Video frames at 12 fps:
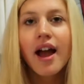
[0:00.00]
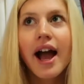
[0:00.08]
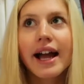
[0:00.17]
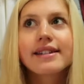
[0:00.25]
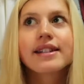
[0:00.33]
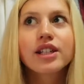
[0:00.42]

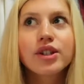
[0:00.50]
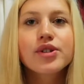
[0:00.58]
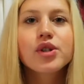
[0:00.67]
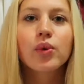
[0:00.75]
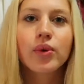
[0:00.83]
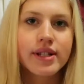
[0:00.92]
I did
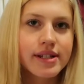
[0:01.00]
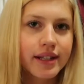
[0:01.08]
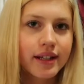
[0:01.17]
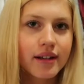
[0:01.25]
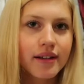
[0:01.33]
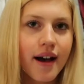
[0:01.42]
use
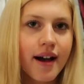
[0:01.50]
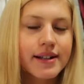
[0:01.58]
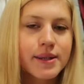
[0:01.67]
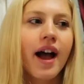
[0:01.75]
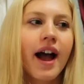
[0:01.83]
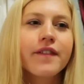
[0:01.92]
Quizlet a
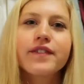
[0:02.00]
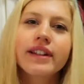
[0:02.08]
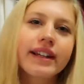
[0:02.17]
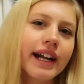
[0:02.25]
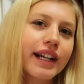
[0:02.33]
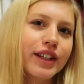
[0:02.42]
lot. I feel
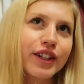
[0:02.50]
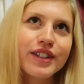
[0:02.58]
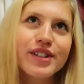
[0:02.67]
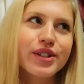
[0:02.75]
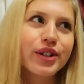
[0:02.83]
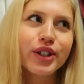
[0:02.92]
like I
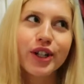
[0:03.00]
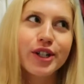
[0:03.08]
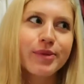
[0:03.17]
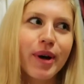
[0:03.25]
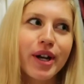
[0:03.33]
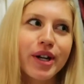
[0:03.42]
still
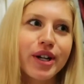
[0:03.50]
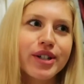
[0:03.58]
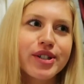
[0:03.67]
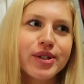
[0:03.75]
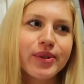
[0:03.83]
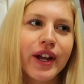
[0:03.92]
learned better
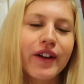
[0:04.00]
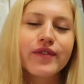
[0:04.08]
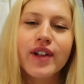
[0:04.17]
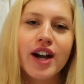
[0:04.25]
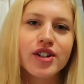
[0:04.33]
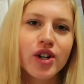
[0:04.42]
doing
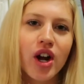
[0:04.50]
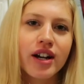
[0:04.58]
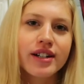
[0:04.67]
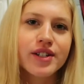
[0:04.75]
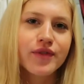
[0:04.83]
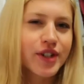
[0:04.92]

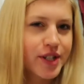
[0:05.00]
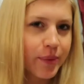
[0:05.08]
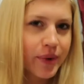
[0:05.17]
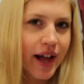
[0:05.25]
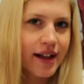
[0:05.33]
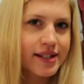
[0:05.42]
flashcards for
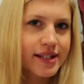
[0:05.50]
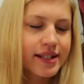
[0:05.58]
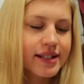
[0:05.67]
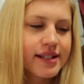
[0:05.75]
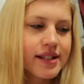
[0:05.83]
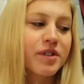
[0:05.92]
some
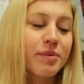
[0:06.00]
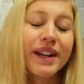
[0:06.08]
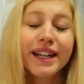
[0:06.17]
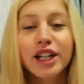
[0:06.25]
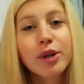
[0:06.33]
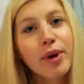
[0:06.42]
classes.
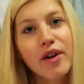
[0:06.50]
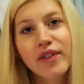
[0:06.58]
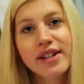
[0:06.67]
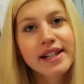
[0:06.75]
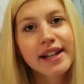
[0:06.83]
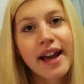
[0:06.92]
Depending on your
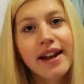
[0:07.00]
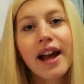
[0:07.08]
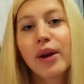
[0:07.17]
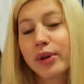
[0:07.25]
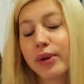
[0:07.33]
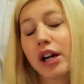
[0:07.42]
preference, again,
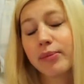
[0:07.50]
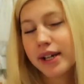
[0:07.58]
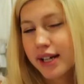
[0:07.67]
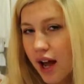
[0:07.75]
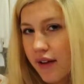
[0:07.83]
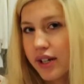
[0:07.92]
I would
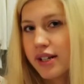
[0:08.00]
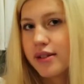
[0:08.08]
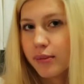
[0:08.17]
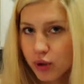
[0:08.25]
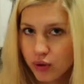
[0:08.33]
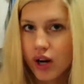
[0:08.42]
recommend having
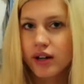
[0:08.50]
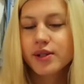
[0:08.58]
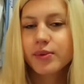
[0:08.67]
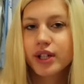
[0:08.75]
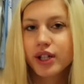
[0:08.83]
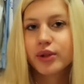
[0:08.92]
some note
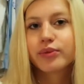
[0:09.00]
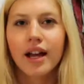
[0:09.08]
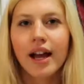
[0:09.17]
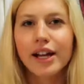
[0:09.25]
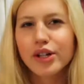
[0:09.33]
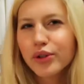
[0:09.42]
cards with you.
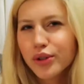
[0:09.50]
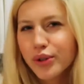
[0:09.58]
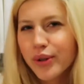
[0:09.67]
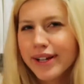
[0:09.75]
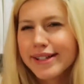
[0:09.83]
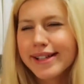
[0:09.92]
I don't
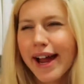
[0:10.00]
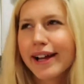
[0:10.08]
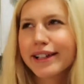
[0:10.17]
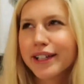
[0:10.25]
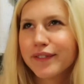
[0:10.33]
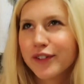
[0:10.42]
know
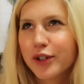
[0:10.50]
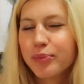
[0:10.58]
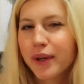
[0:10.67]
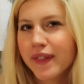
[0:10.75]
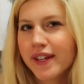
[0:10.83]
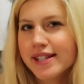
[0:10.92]
exactly if you'd
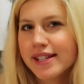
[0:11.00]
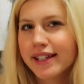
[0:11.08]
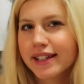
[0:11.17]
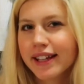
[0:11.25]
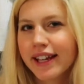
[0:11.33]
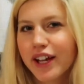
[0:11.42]
put this
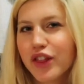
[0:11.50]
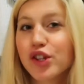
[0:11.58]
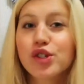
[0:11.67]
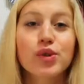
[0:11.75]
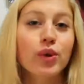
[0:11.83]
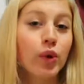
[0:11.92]
in like the
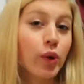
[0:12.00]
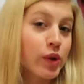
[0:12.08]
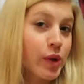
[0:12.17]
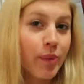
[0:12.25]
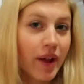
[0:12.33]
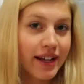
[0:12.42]
school
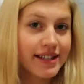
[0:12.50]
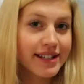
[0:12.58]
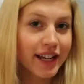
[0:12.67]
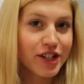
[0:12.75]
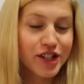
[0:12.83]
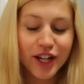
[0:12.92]
supplies
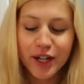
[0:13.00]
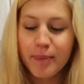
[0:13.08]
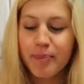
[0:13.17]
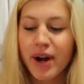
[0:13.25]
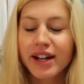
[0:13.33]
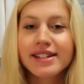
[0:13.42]

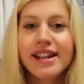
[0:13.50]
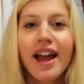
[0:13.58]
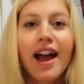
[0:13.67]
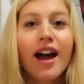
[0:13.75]
section, but